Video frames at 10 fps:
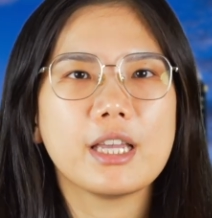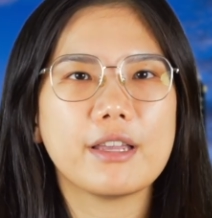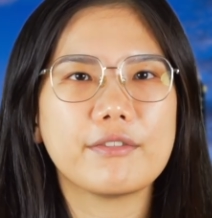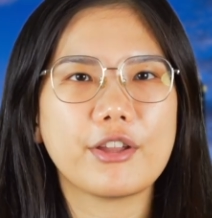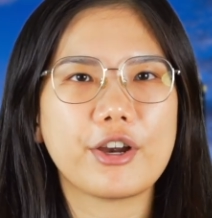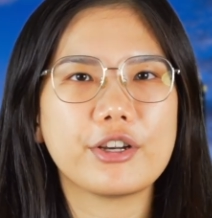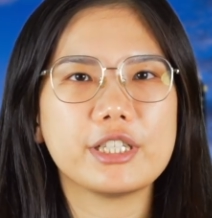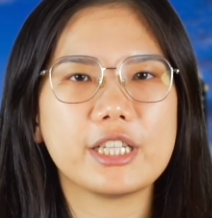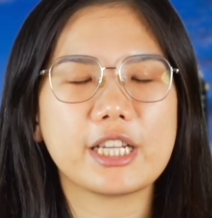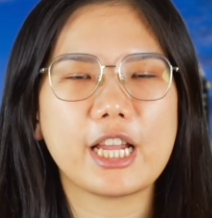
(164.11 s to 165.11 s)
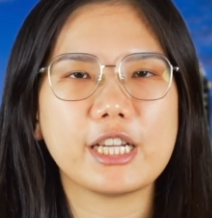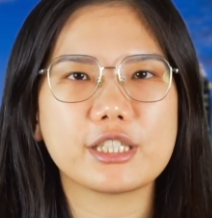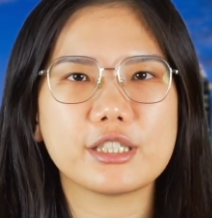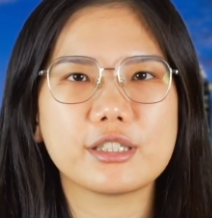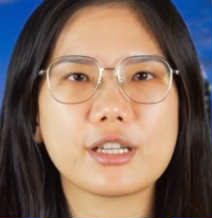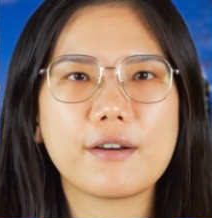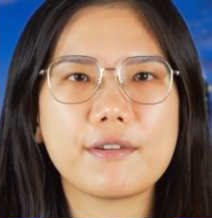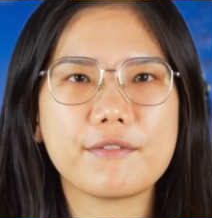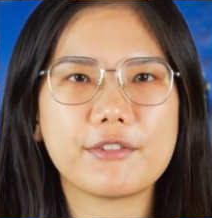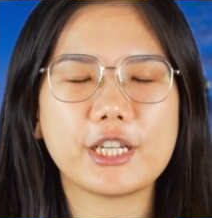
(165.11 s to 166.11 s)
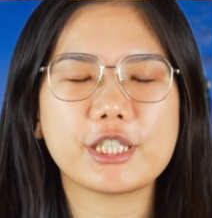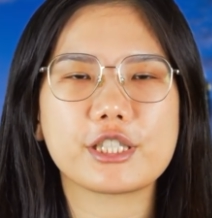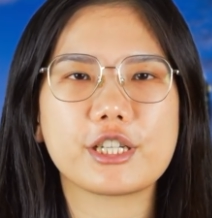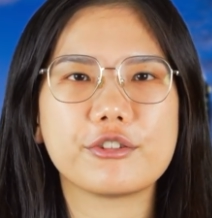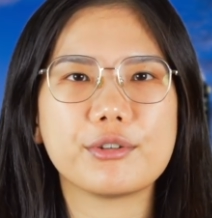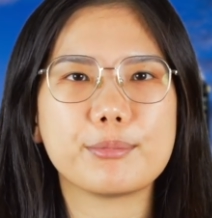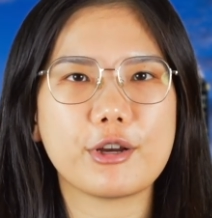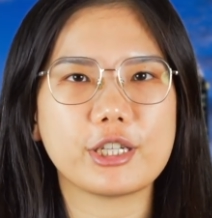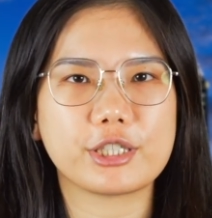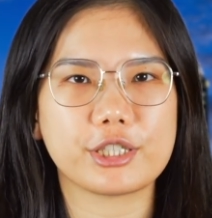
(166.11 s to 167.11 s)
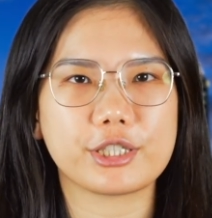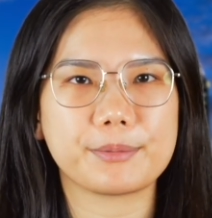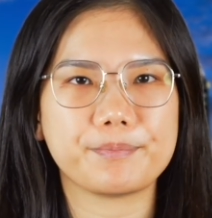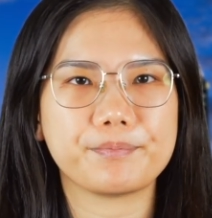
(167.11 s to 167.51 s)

if there are indications of inflationary pressures.